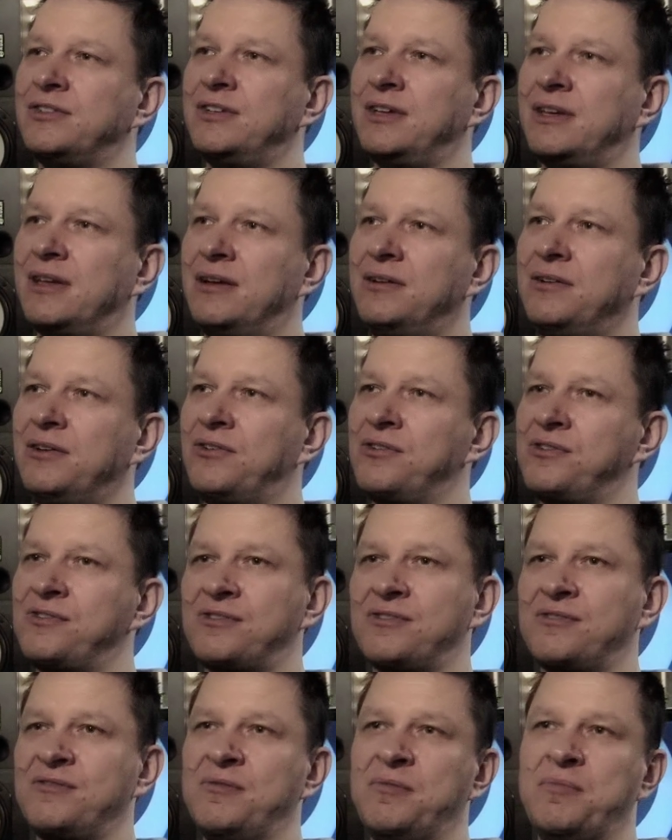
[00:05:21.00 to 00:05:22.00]
you know,
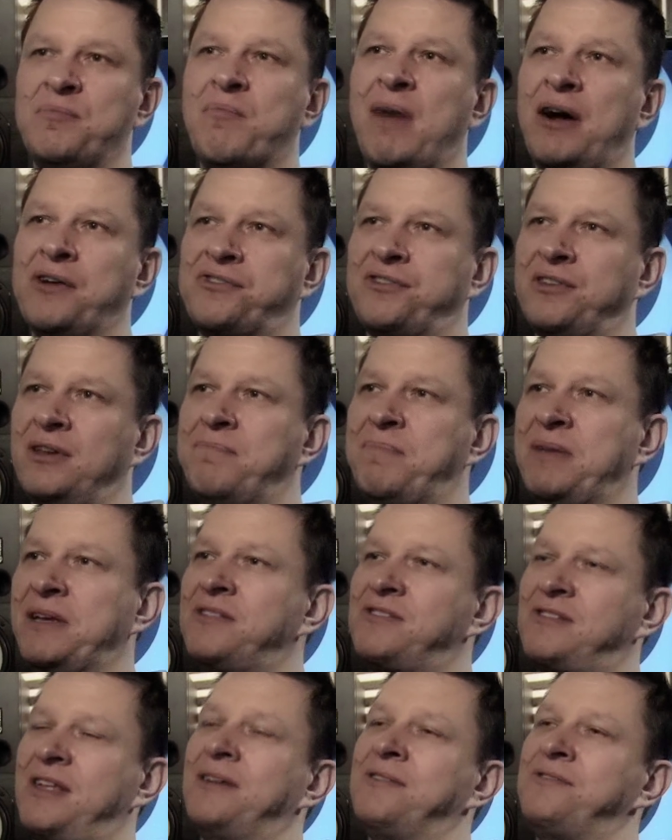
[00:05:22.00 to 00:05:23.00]
because most of the
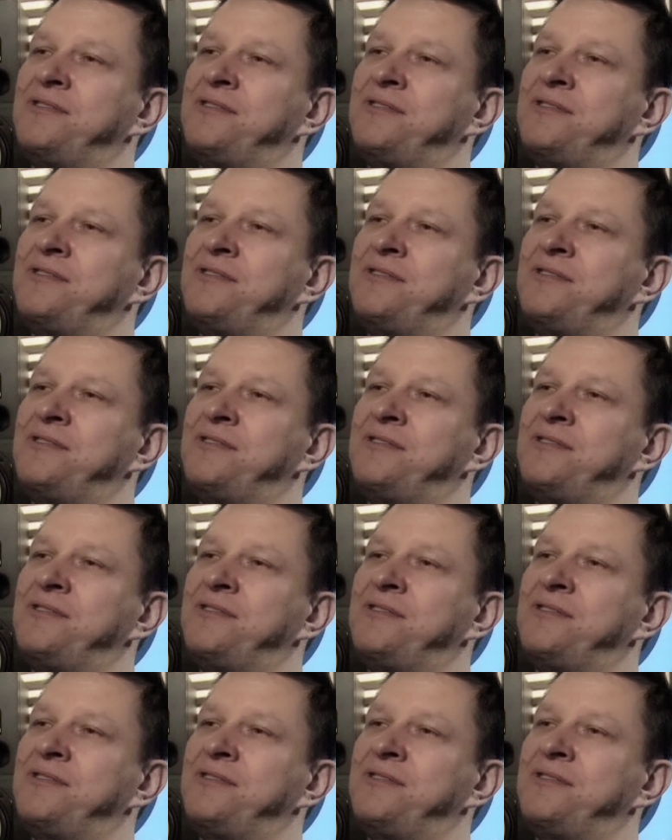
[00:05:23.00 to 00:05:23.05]
big sound